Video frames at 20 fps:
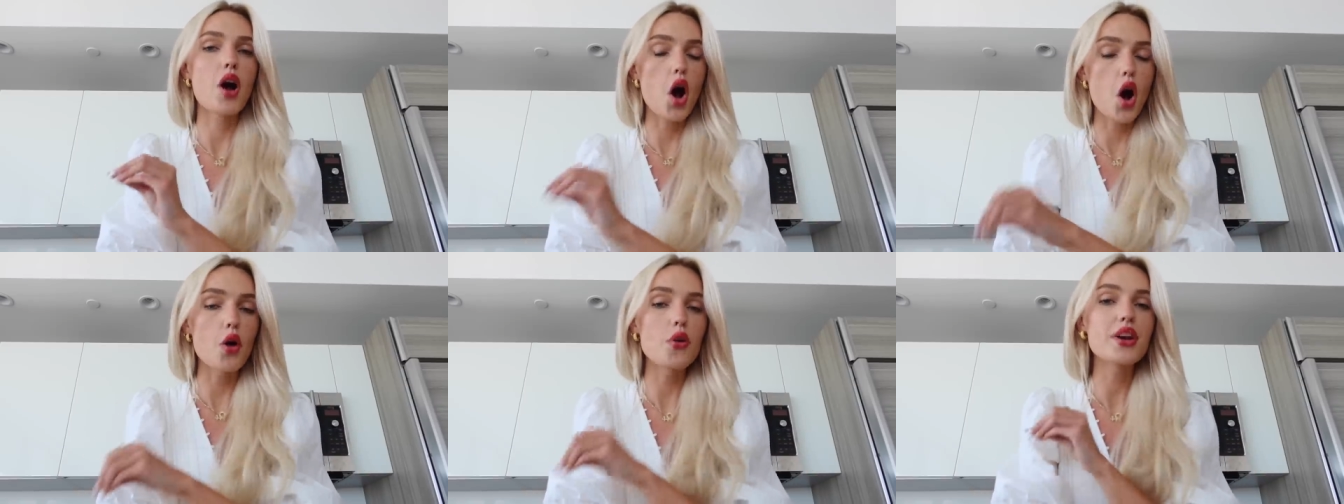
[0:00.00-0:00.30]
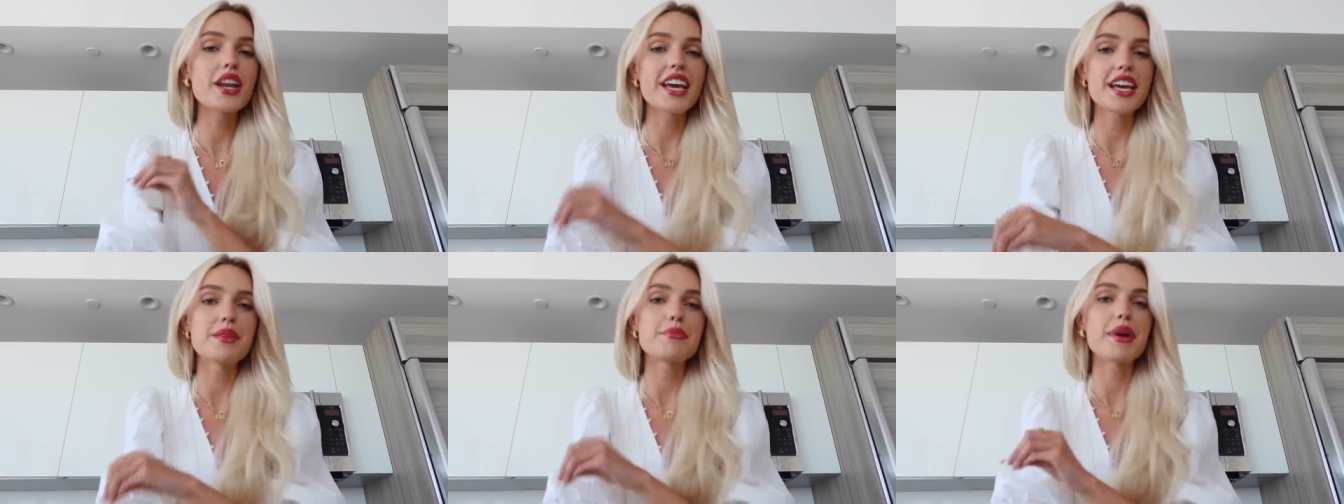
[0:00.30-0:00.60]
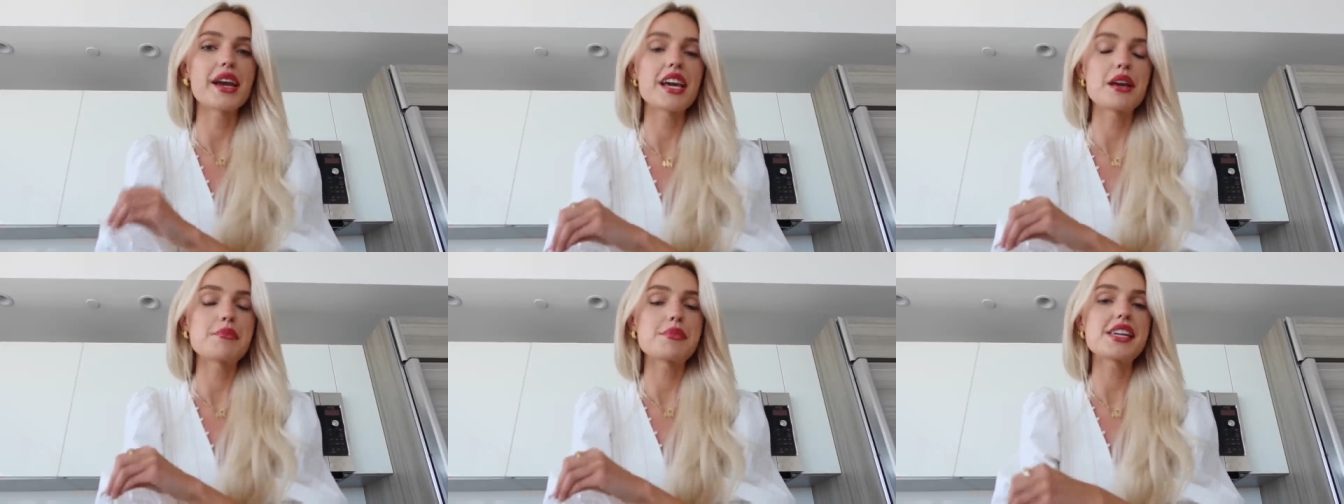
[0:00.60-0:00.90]
own in
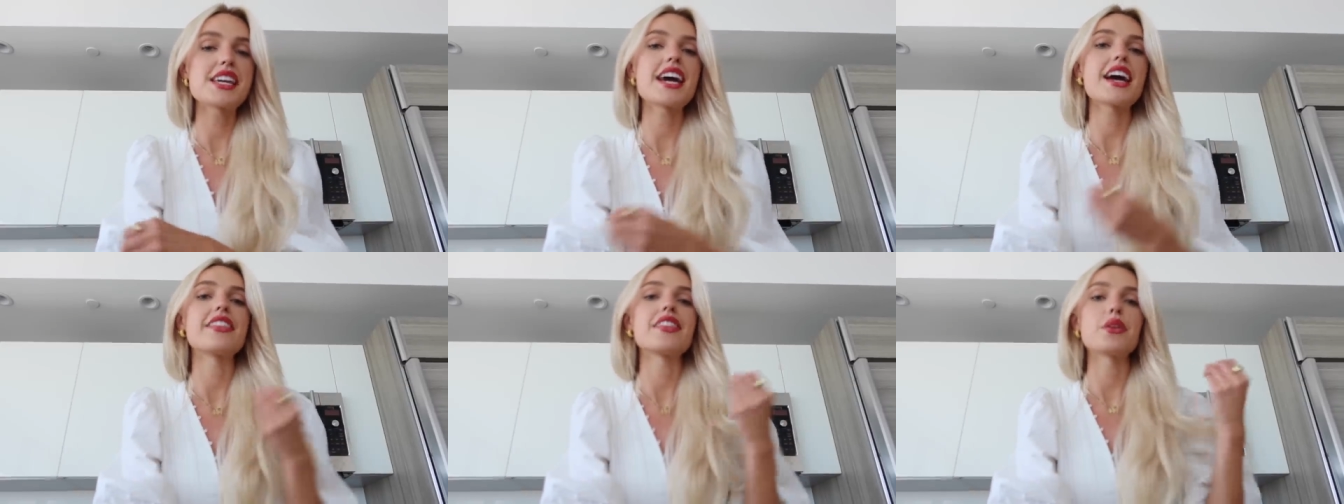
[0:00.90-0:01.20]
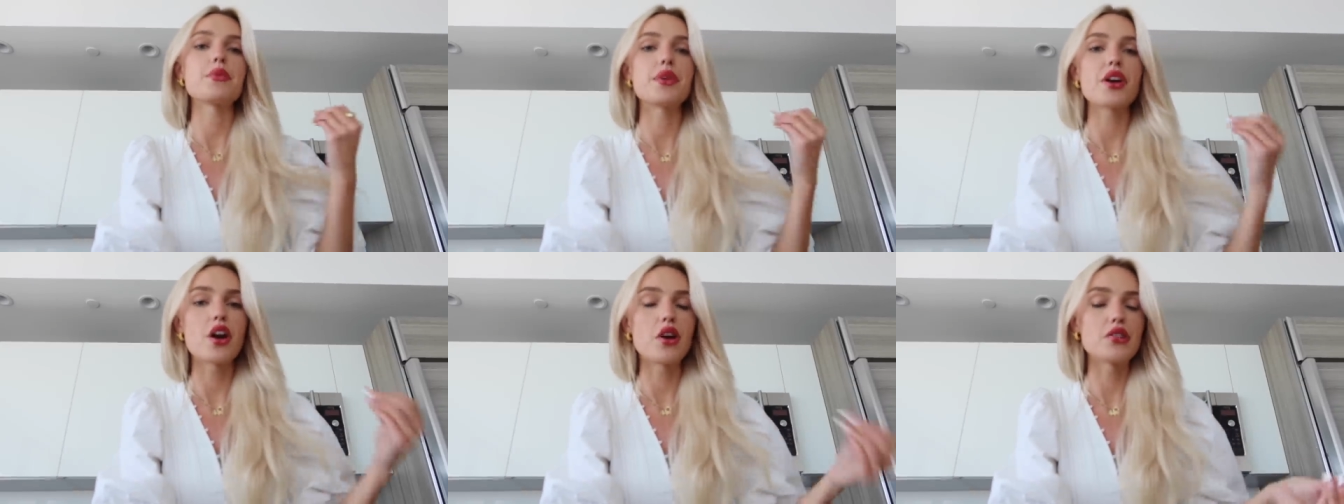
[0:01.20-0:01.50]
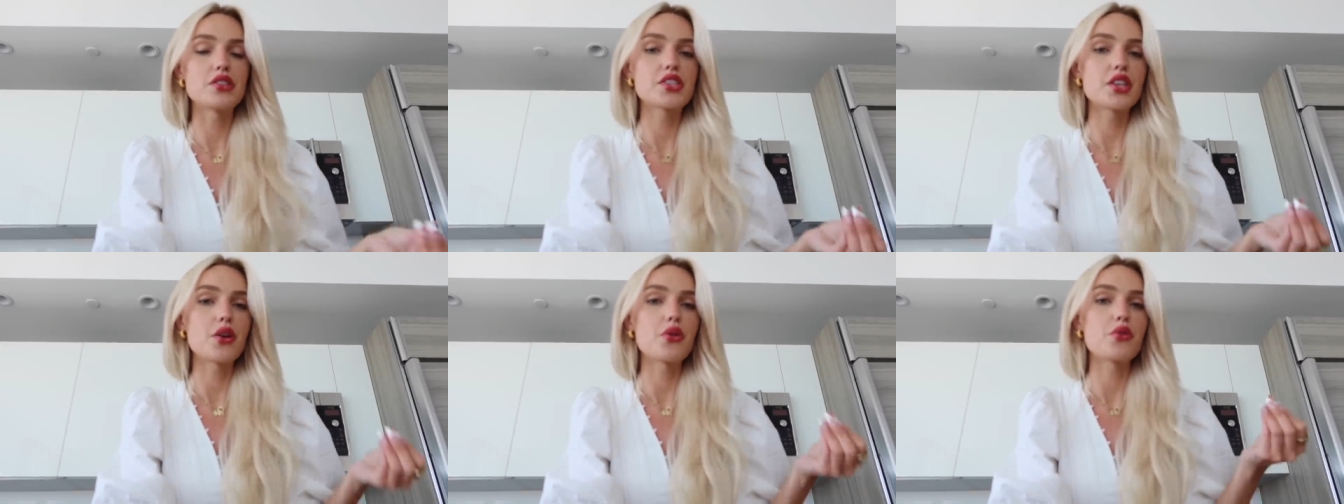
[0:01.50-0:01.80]
Miami and then we
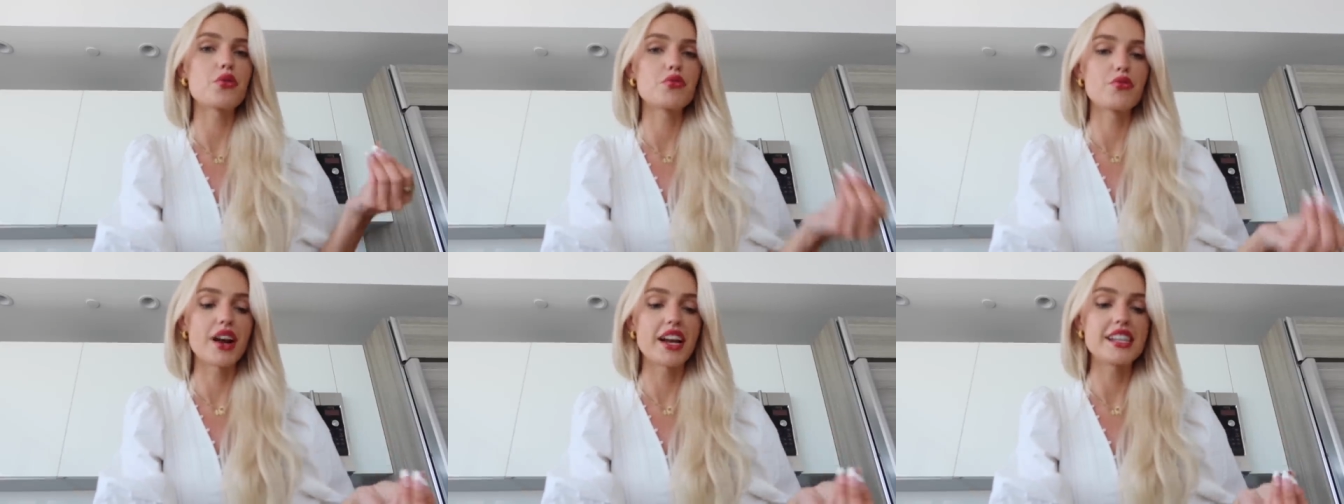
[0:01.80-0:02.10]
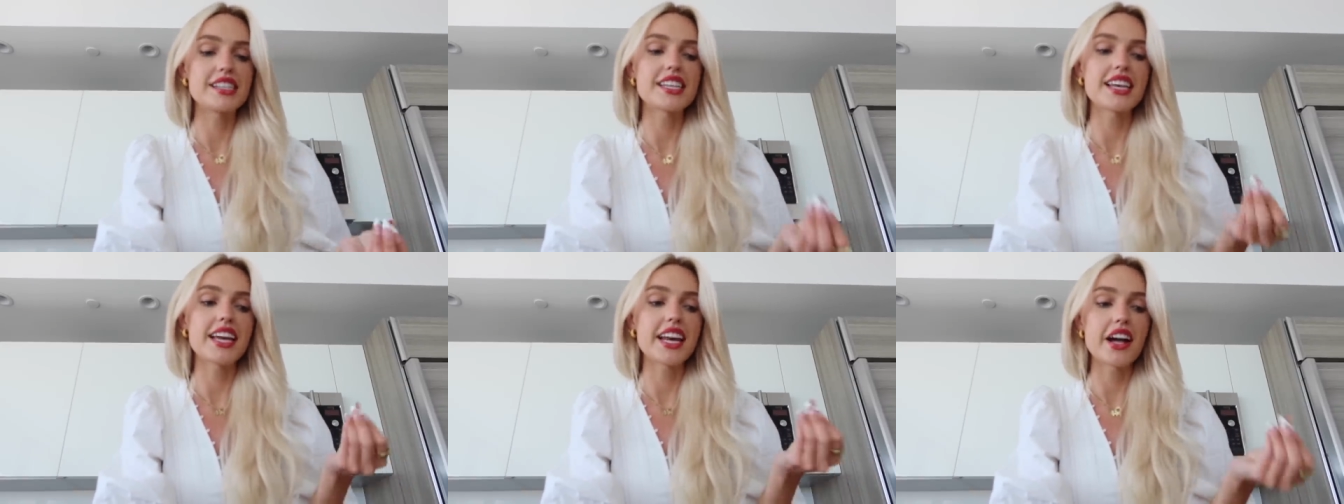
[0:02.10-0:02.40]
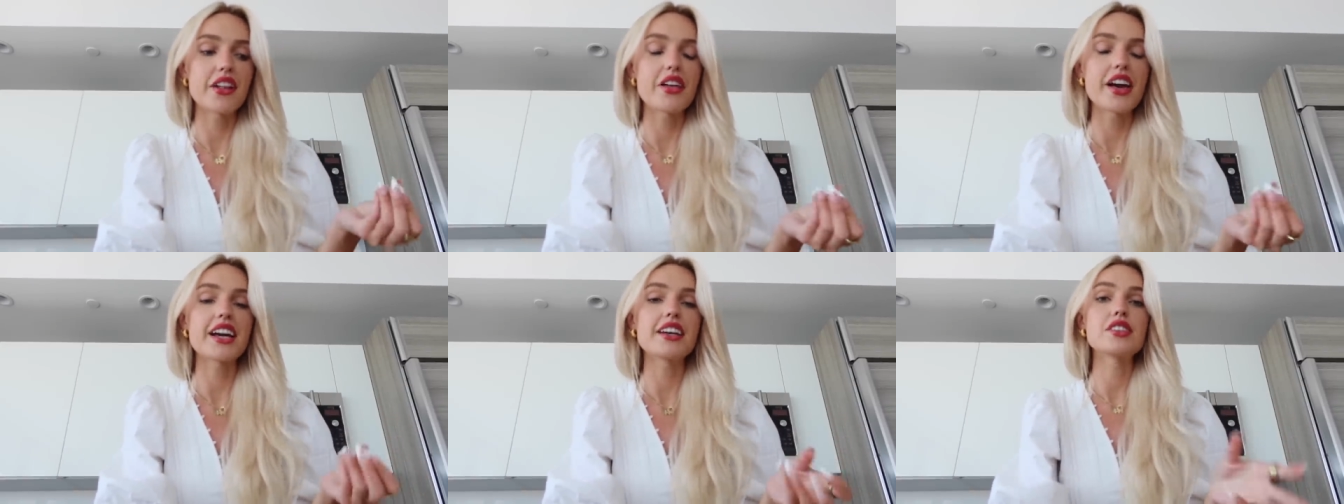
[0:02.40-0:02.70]
also rent in
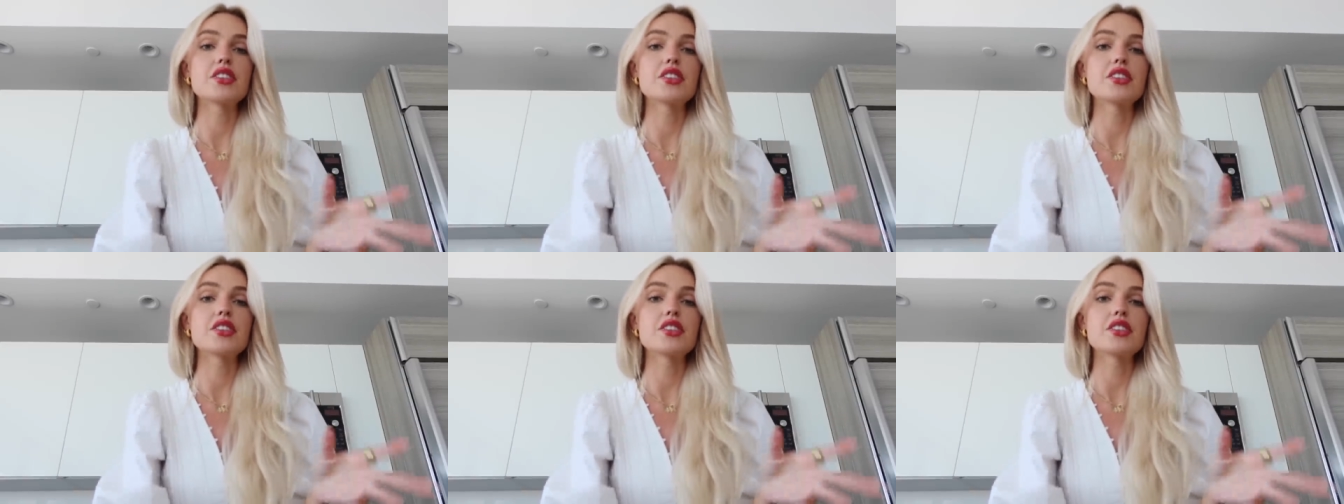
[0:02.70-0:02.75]
LA,